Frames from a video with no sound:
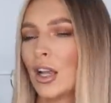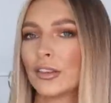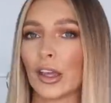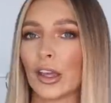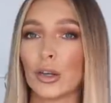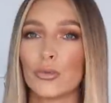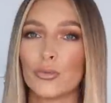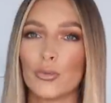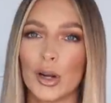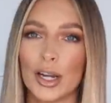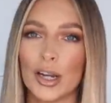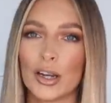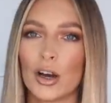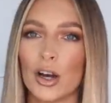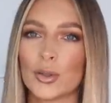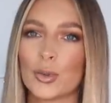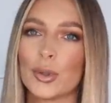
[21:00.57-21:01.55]
They look really
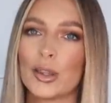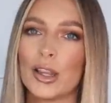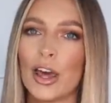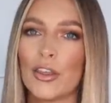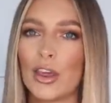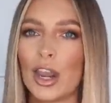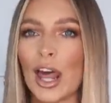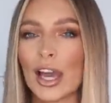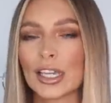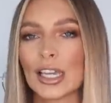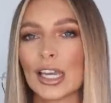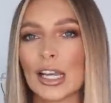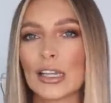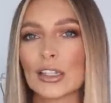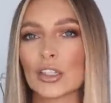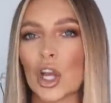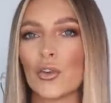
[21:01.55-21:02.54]
nice with leather
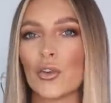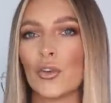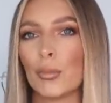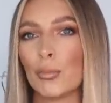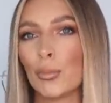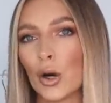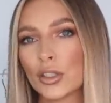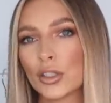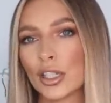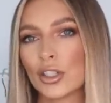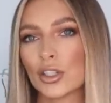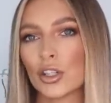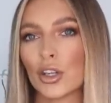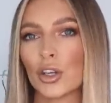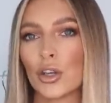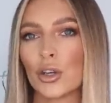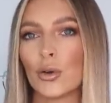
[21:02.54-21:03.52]
leggings over a
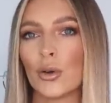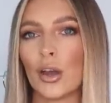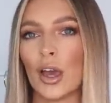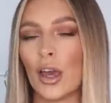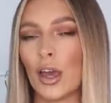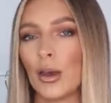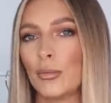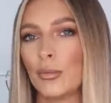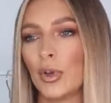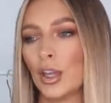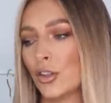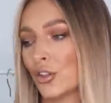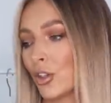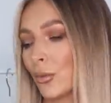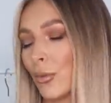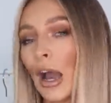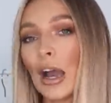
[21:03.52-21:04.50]
bodysuit
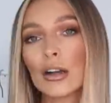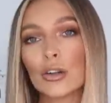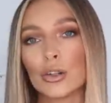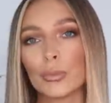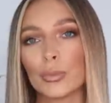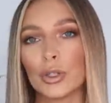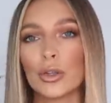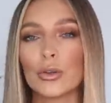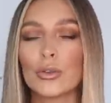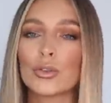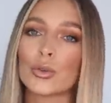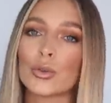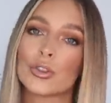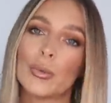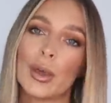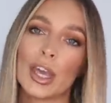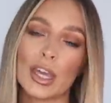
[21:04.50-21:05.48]
and some ankle boots or
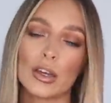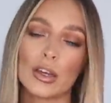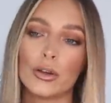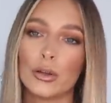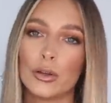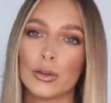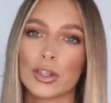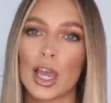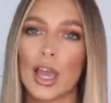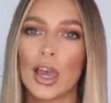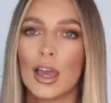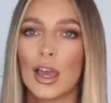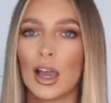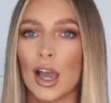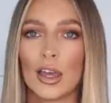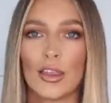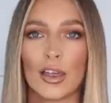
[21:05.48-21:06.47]
some heels,
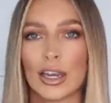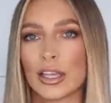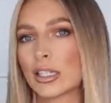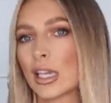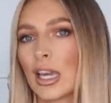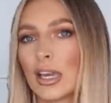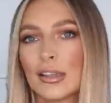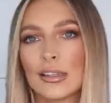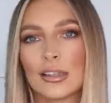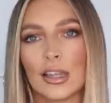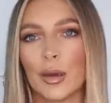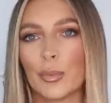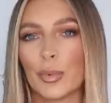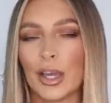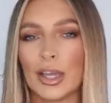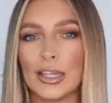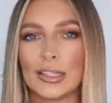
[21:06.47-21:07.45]
and then it's easily
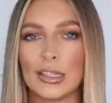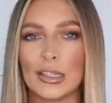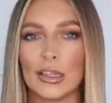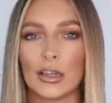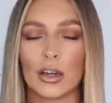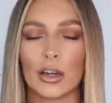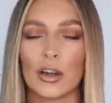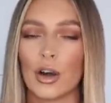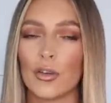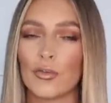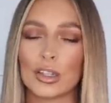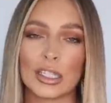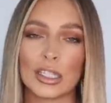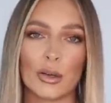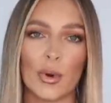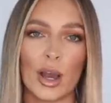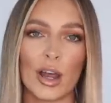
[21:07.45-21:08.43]
a piece that you can
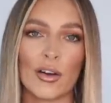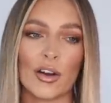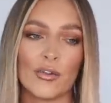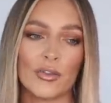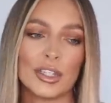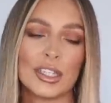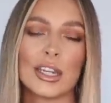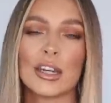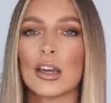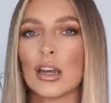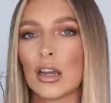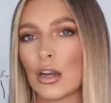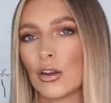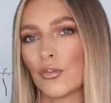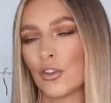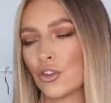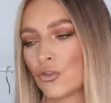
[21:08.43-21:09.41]
obviously wear out for
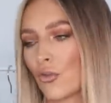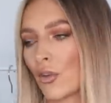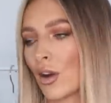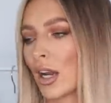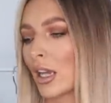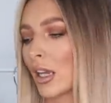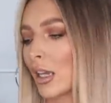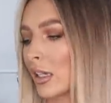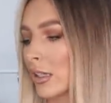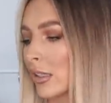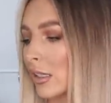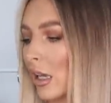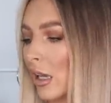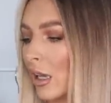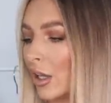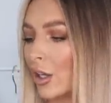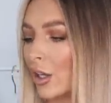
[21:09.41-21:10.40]
dinner, for
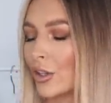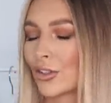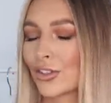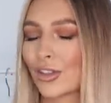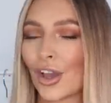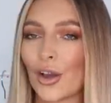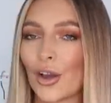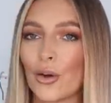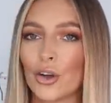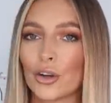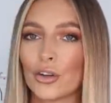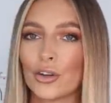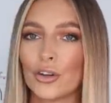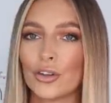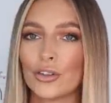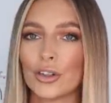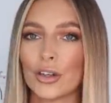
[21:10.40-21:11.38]
drinks. So a
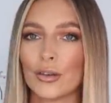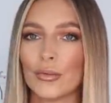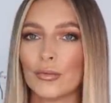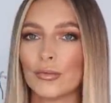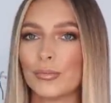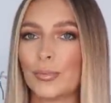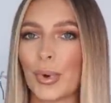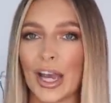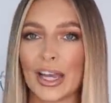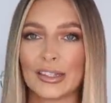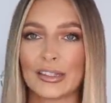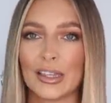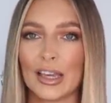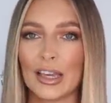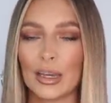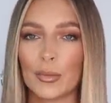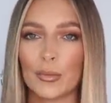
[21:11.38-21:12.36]
good
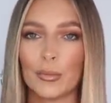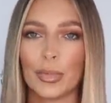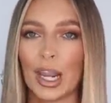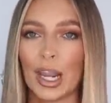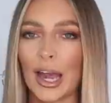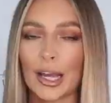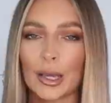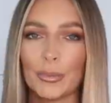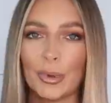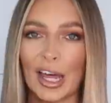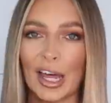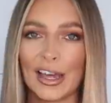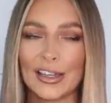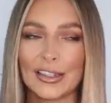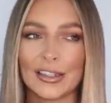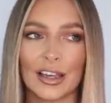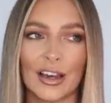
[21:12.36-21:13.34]
basic black
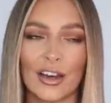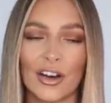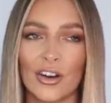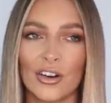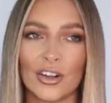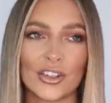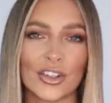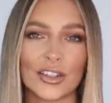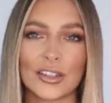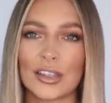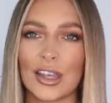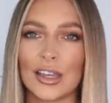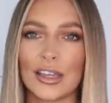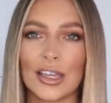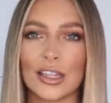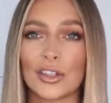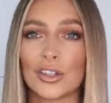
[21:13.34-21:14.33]
blazer I just
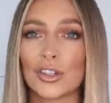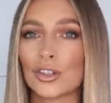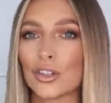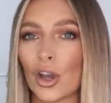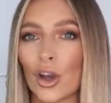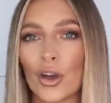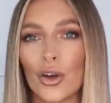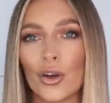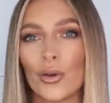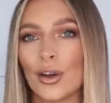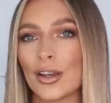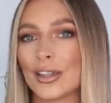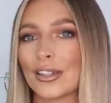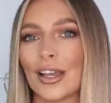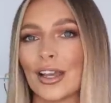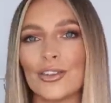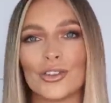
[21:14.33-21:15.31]
think is so
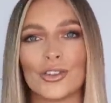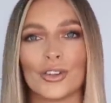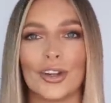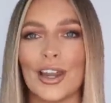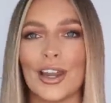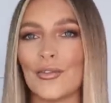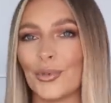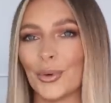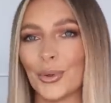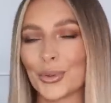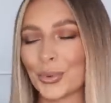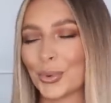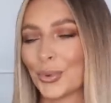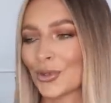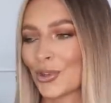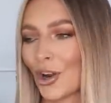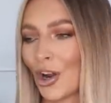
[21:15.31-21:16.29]
essential in everyone's
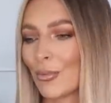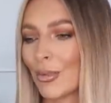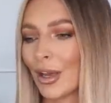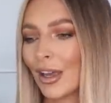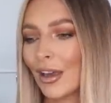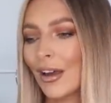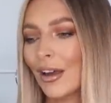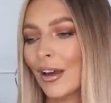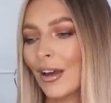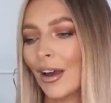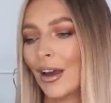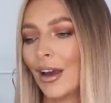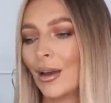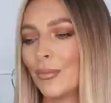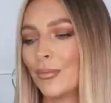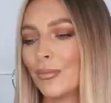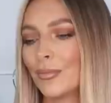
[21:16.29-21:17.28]
wardrobe.
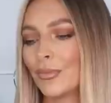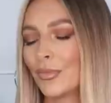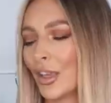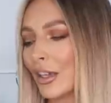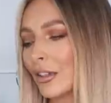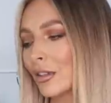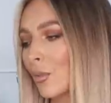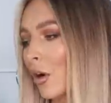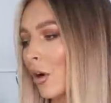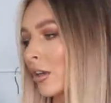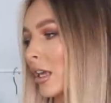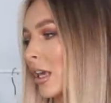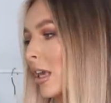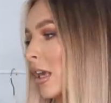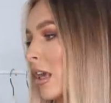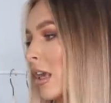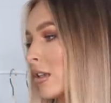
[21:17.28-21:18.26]
This
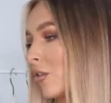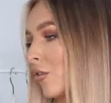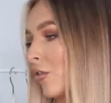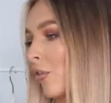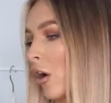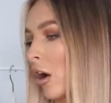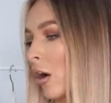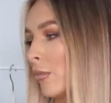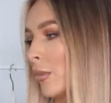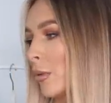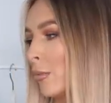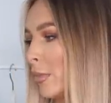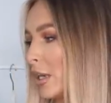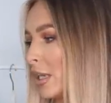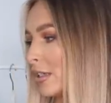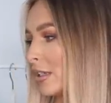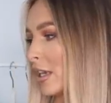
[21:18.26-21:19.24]
one is from
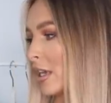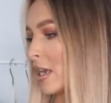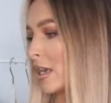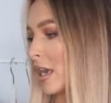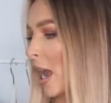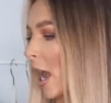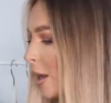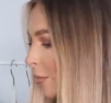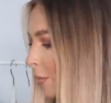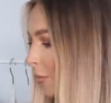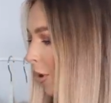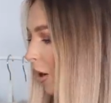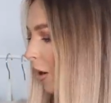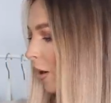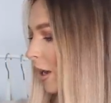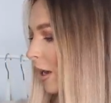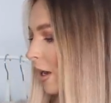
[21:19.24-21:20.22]
Missy
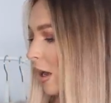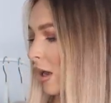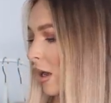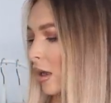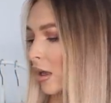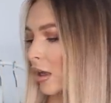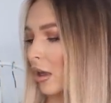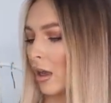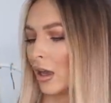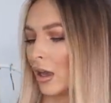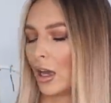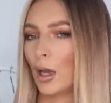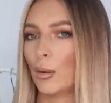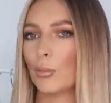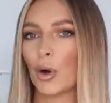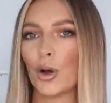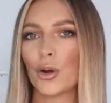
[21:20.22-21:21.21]
Empire.
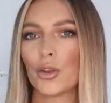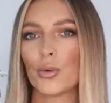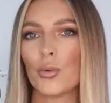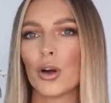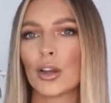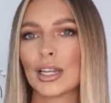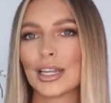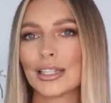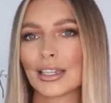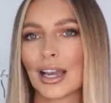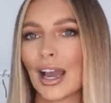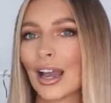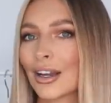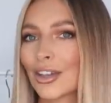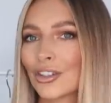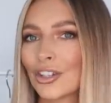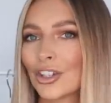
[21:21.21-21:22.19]
My other one is
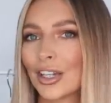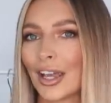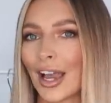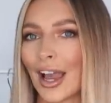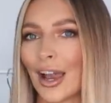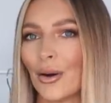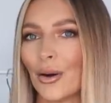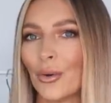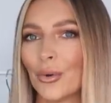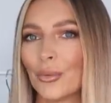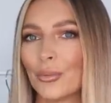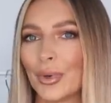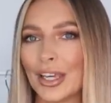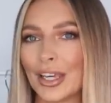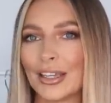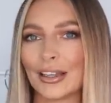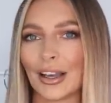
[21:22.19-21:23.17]
actually out
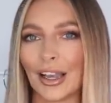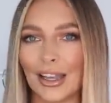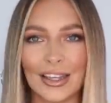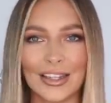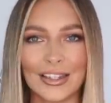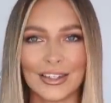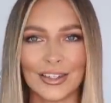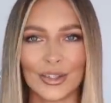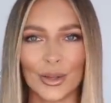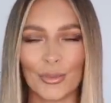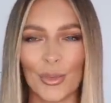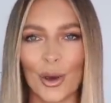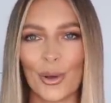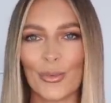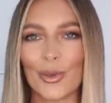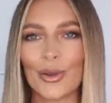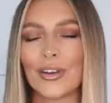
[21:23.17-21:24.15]
being cleaned at the
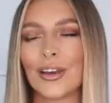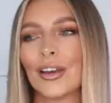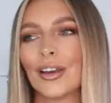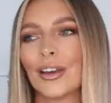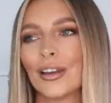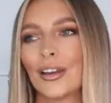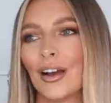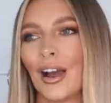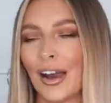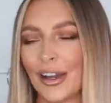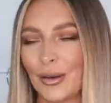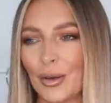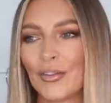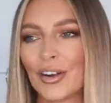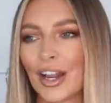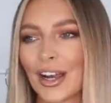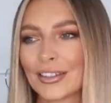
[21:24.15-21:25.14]
moment. I had a
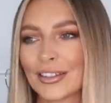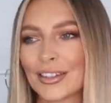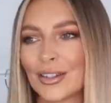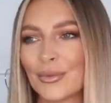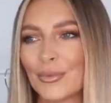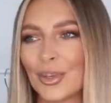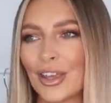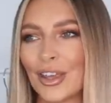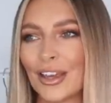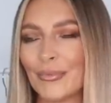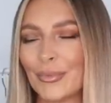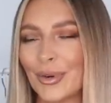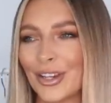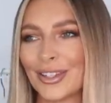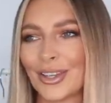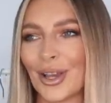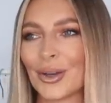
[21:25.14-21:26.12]
bit of an accident with it,
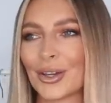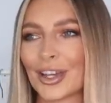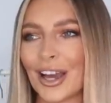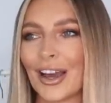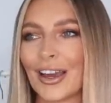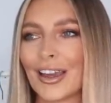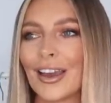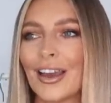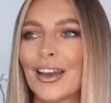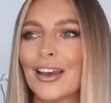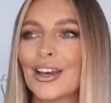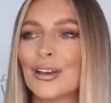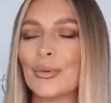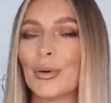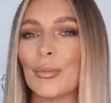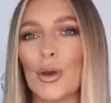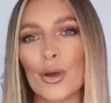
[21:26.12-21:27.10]
but it's okay.
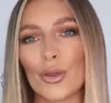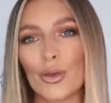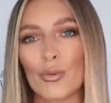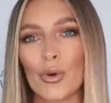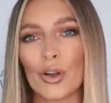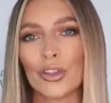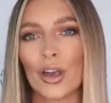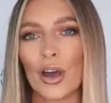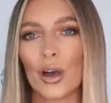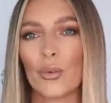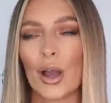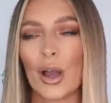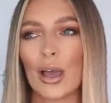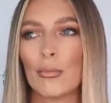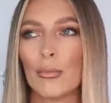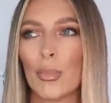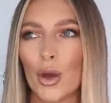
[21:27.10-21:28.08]
But my other one that I
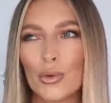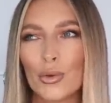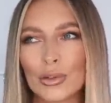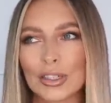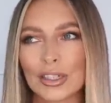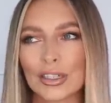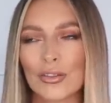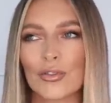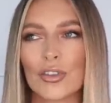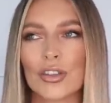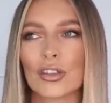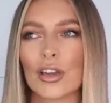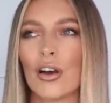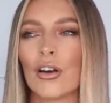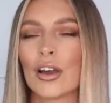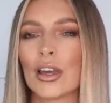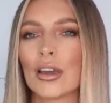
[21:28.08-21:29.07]
wear most of the
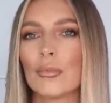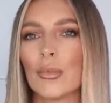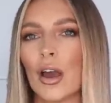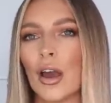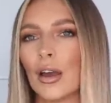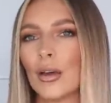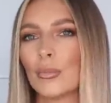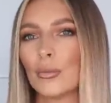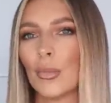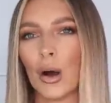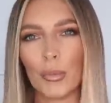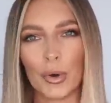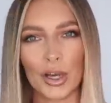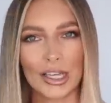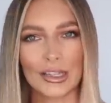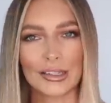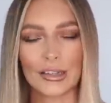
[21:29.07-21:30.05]
time on
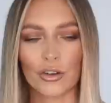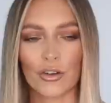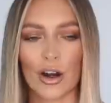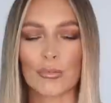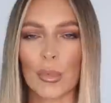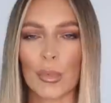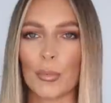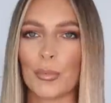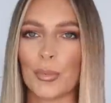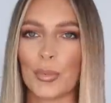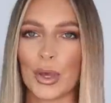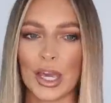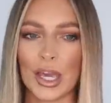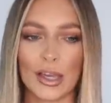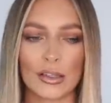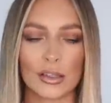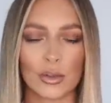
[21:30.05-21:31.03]
my Instagram, a
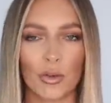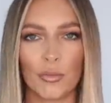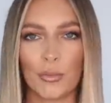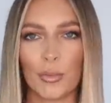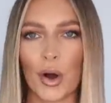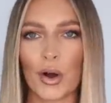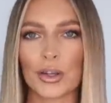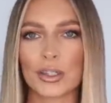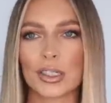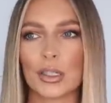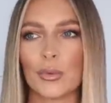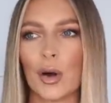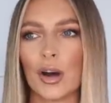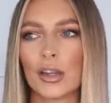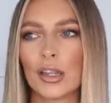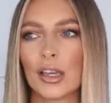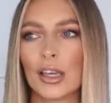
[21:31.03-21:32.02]
big sort of boxy
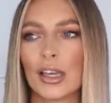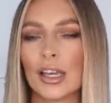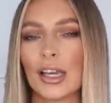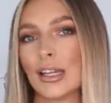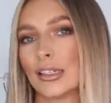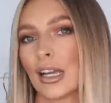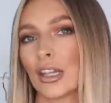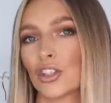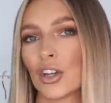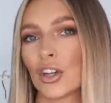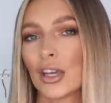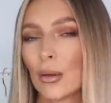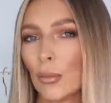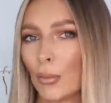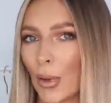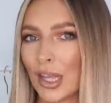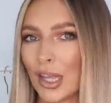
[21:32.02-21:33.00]
one, is actually
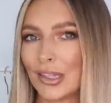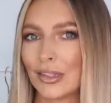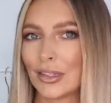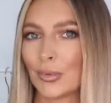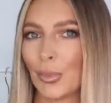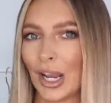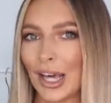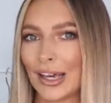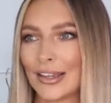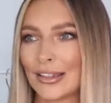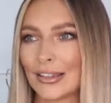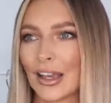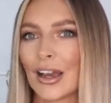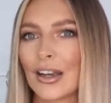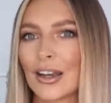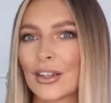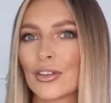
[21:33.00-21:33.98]
a men's blazer,
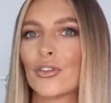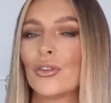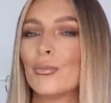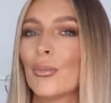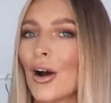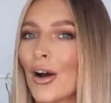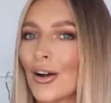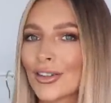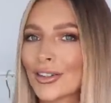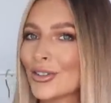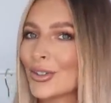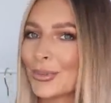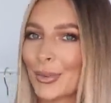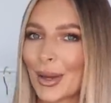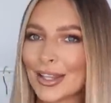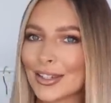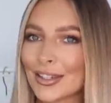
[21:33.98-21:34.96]
and it's from Marks and
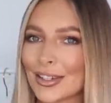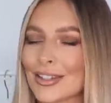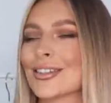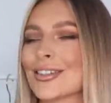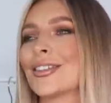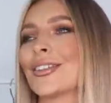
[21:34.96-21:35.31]
Spencer's.